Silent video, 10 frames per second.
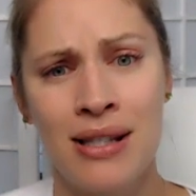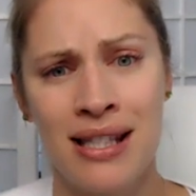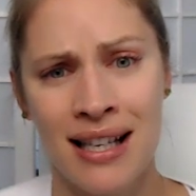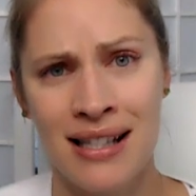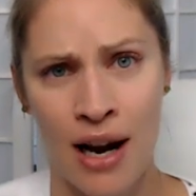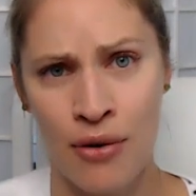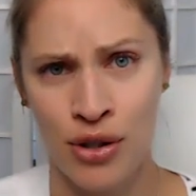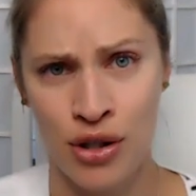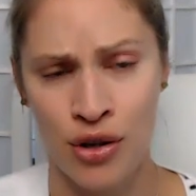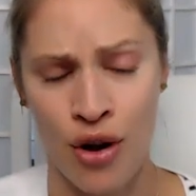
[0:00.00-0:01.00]
them six
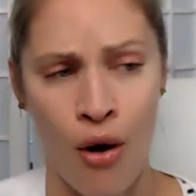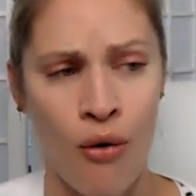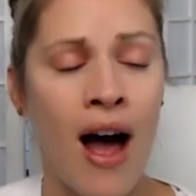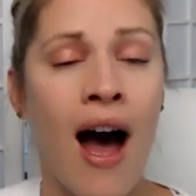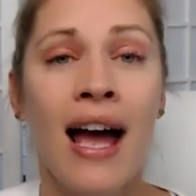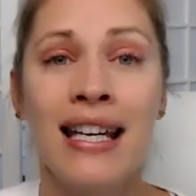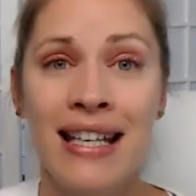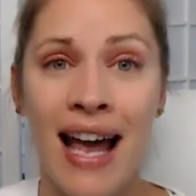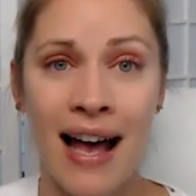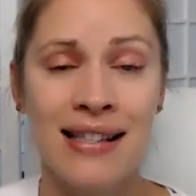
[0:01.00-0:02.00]
hours to go.
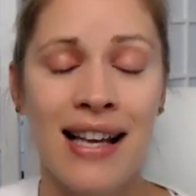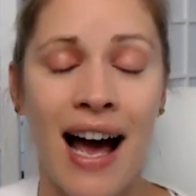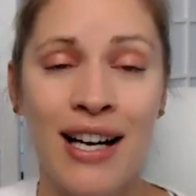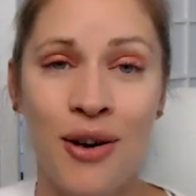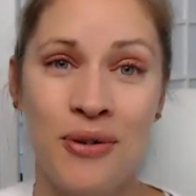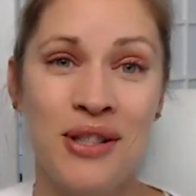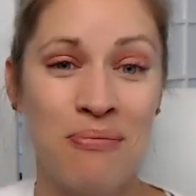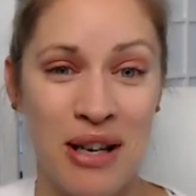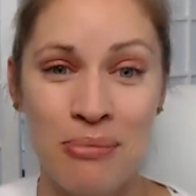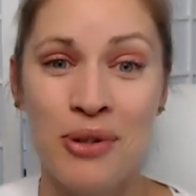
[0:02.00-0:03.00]
Yes, I go to
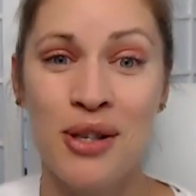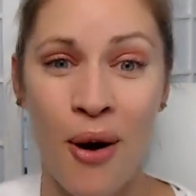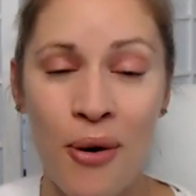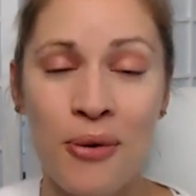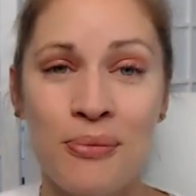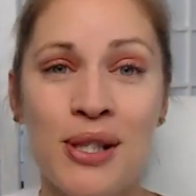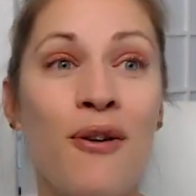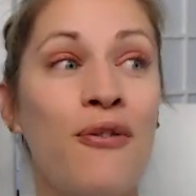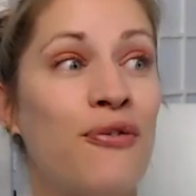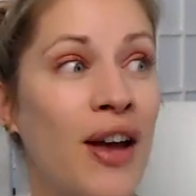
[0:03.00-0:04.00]
people's homes.
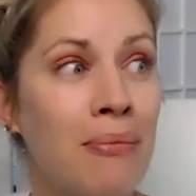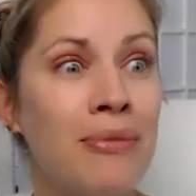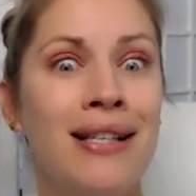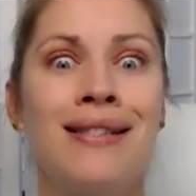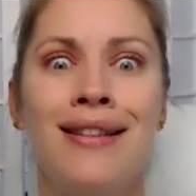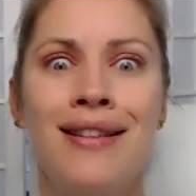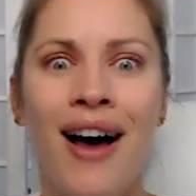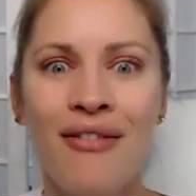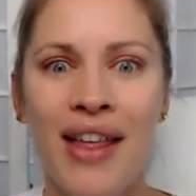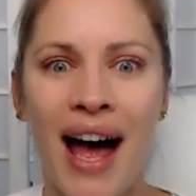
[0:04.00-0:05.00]
So families
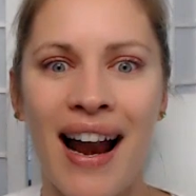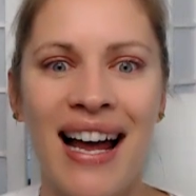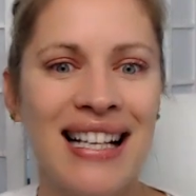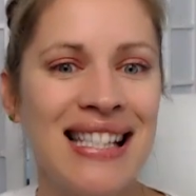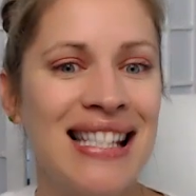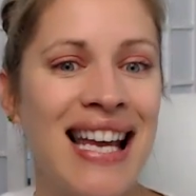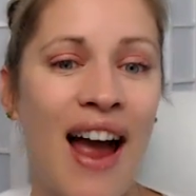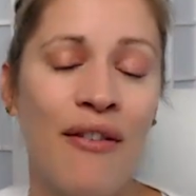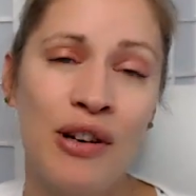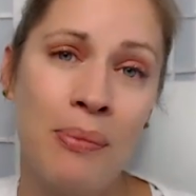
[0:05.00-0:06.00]
love that. I can see
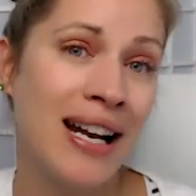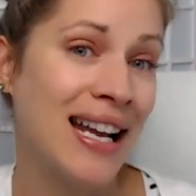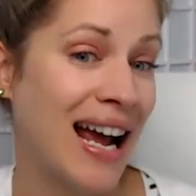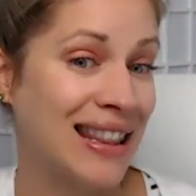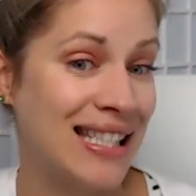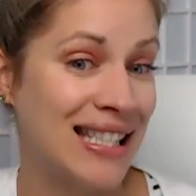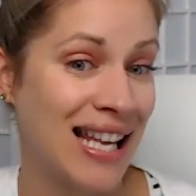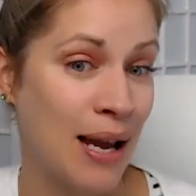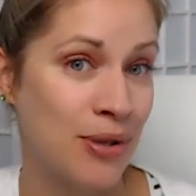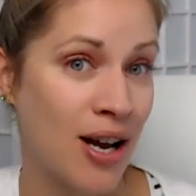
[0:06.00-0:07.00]
everybody at the
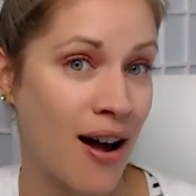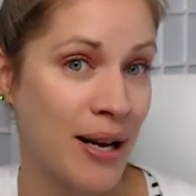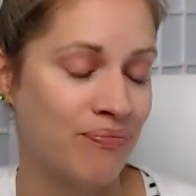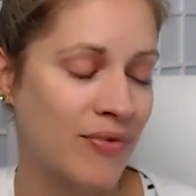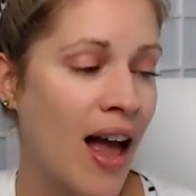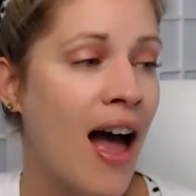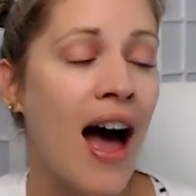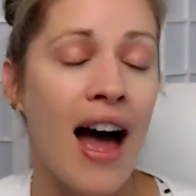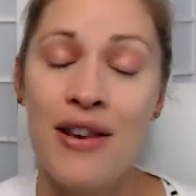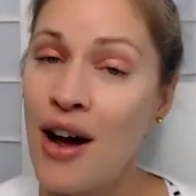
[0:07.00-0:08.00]
same time.
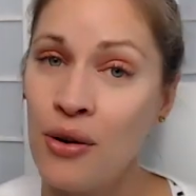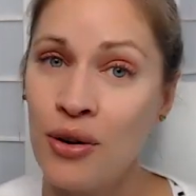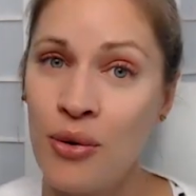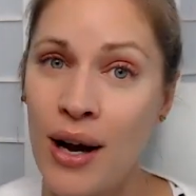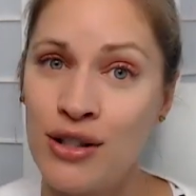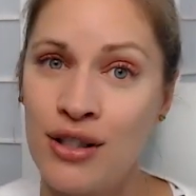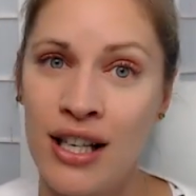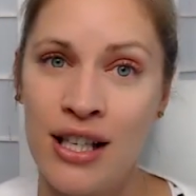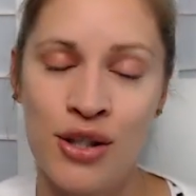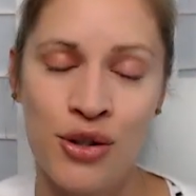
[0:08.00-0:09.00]
Another question
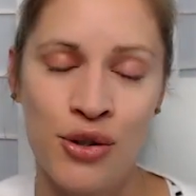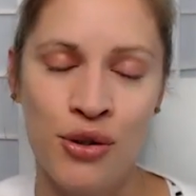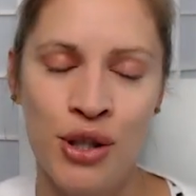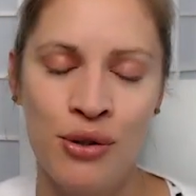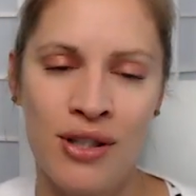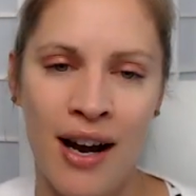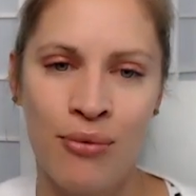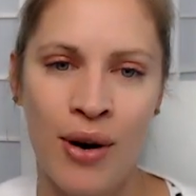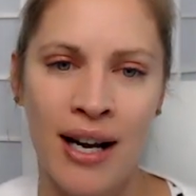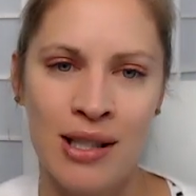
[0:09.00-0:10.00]
is Do you
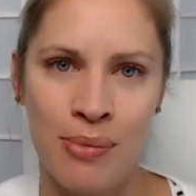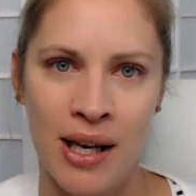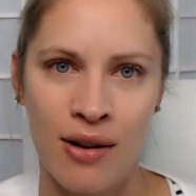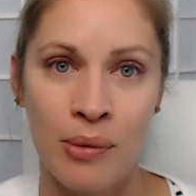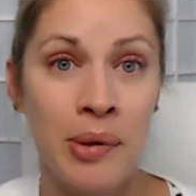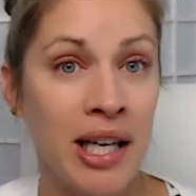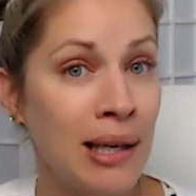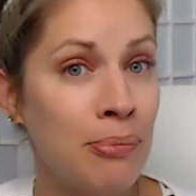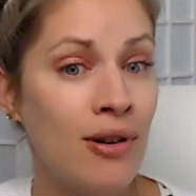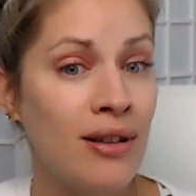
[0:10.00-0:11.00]
direct bill?
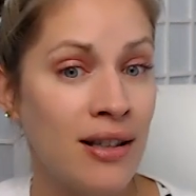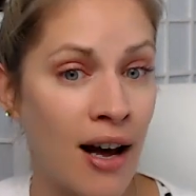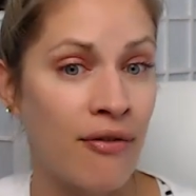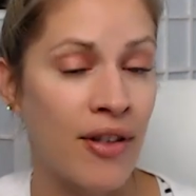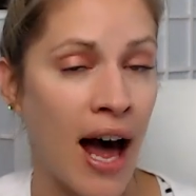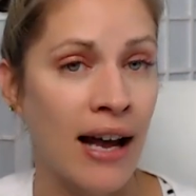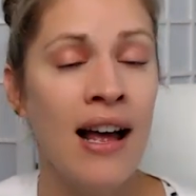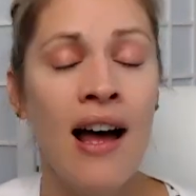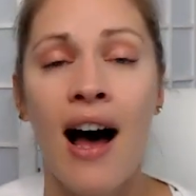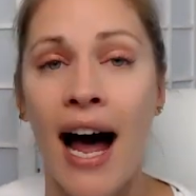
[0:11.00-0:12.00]
People love that.
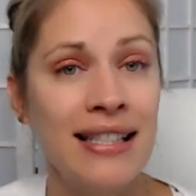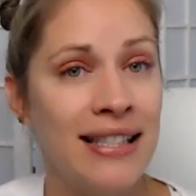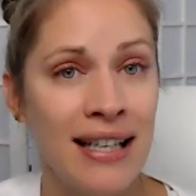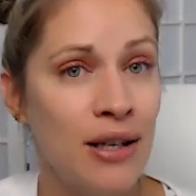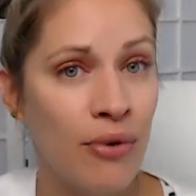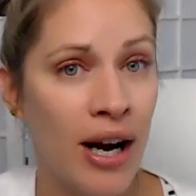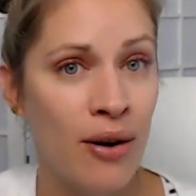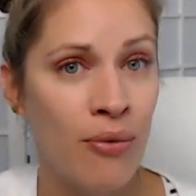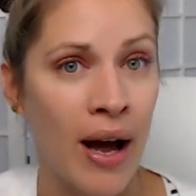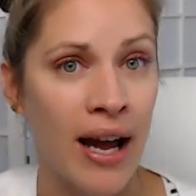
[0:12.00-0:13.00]
I did it
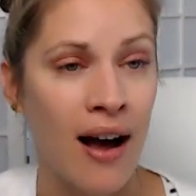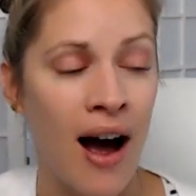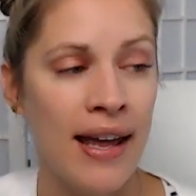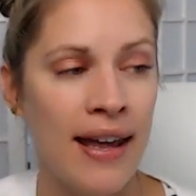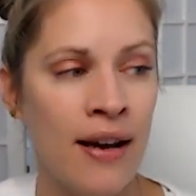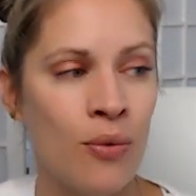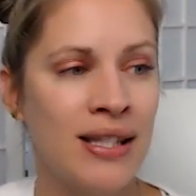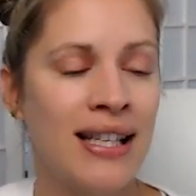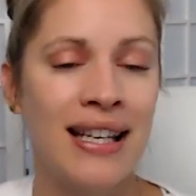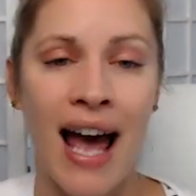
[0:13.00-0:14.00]
right away. I, it
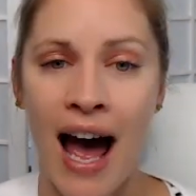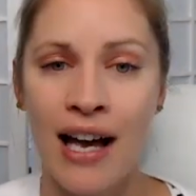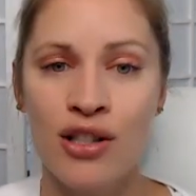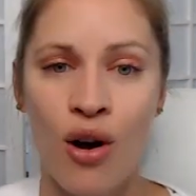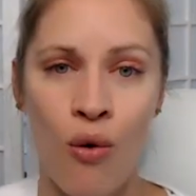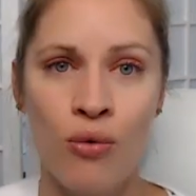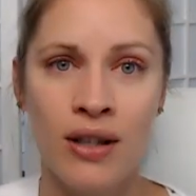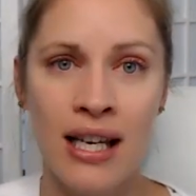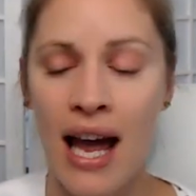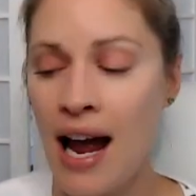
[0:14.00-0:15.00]
was a cash
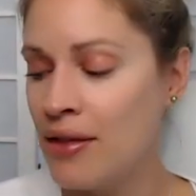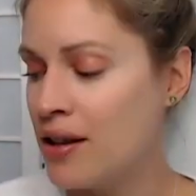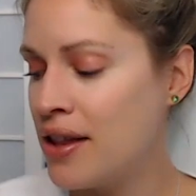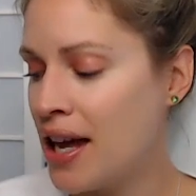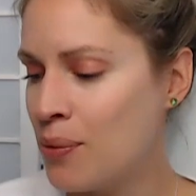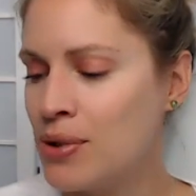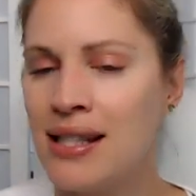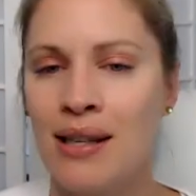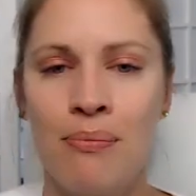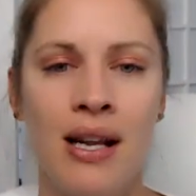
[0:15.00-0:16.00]
only, and then they would
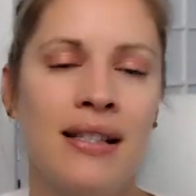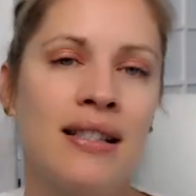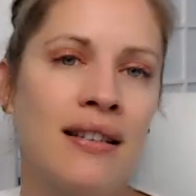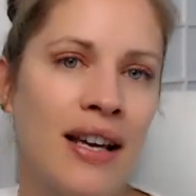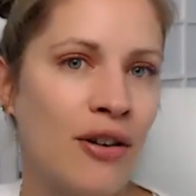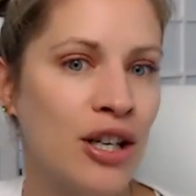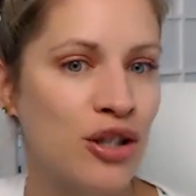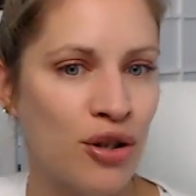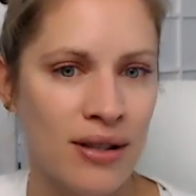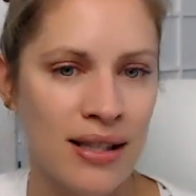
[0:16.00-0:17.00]
submit it to their
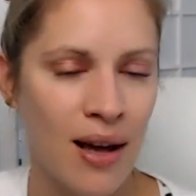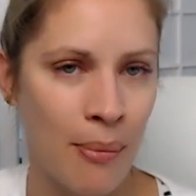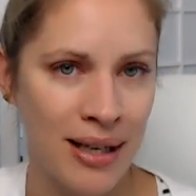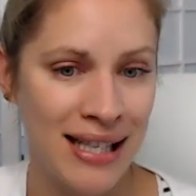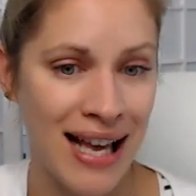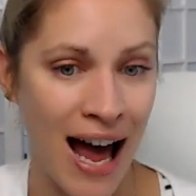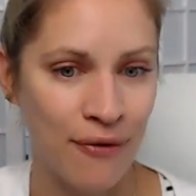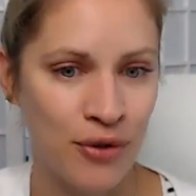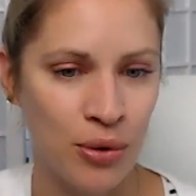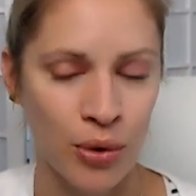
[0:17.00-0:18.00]
insurance companies
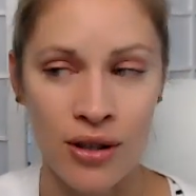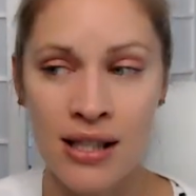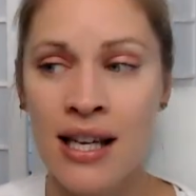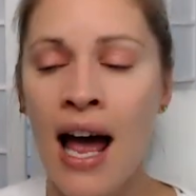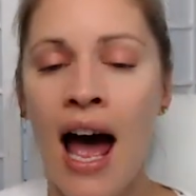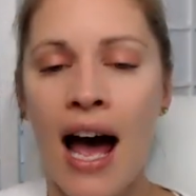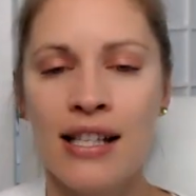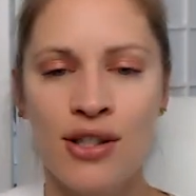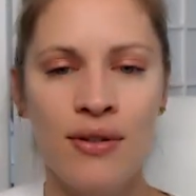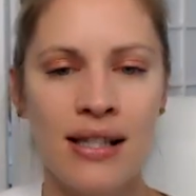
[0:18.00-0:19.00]
afterwards.
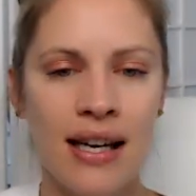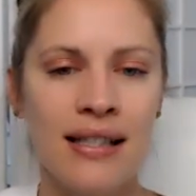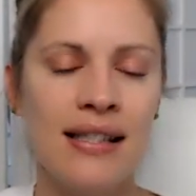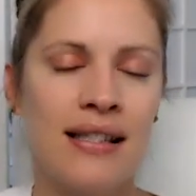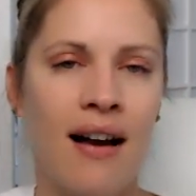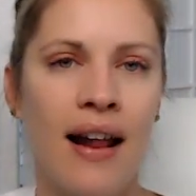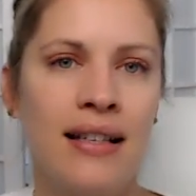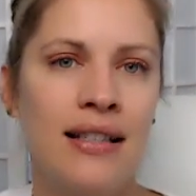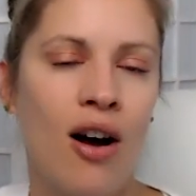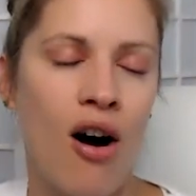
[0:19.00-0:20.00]
As soon as I
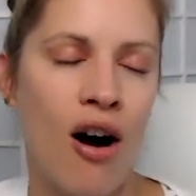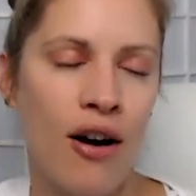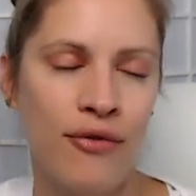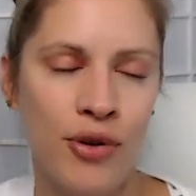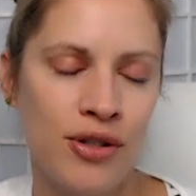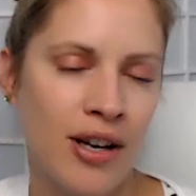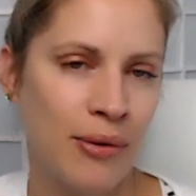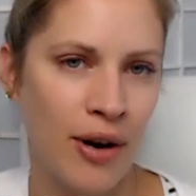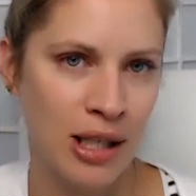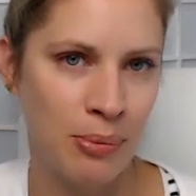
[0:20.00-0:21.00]
decided to offer
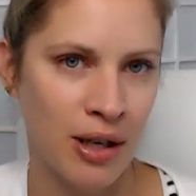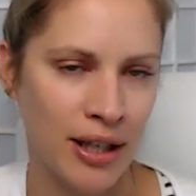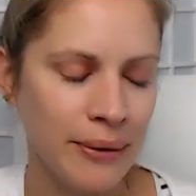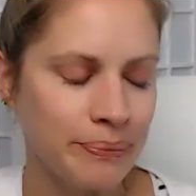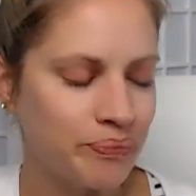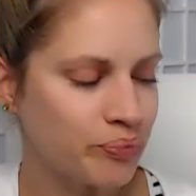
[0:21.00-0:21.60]
direct billing,